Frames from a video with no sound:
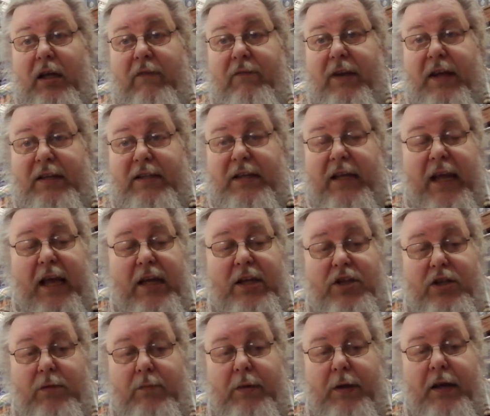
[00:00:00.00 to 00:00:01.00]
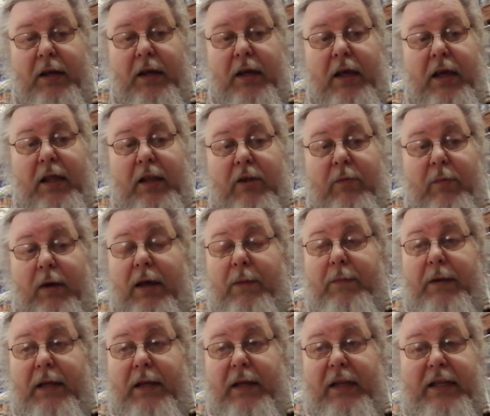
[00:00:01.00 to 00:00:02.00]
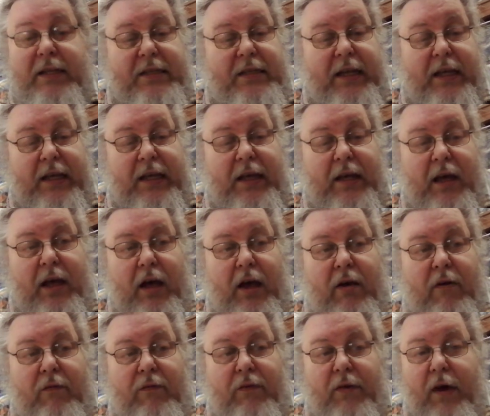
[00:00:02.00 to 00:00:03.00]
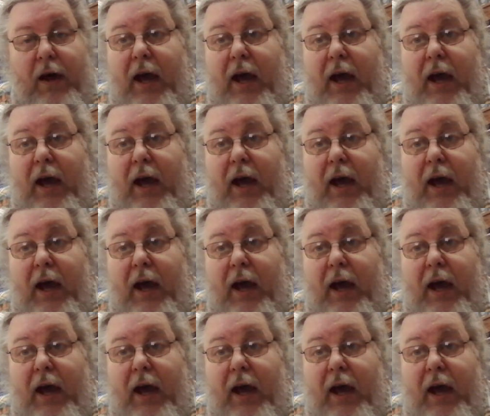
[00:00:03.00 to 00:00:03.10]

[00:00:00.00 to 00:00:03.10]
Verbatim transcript: investigation, but there might be a listing of